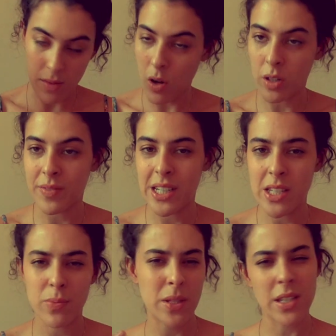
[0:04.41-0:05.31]
all of
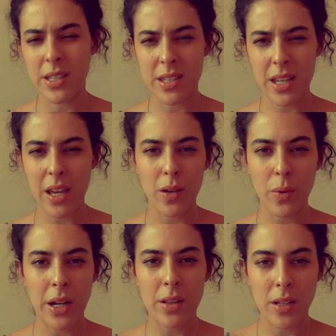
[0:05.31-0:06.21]
this, but this is like
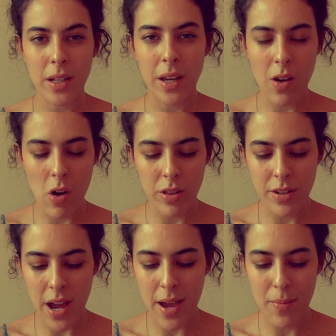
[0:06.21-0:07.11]
what I look like all the
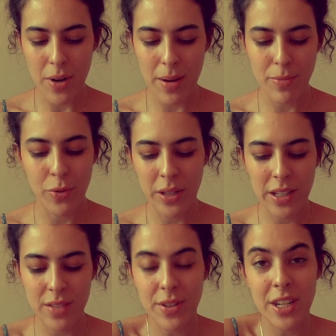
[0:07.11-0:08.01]
time when I'm doing
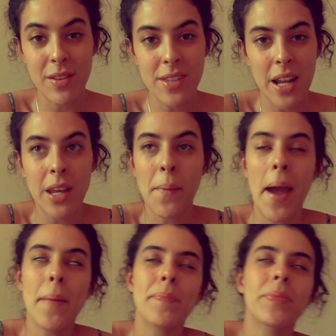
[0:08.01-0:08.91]
these videos
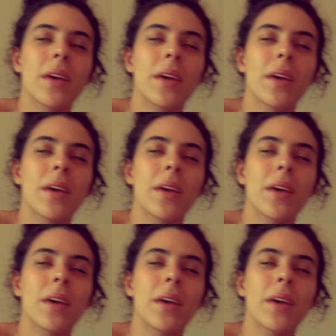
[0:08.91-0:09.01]
anyway.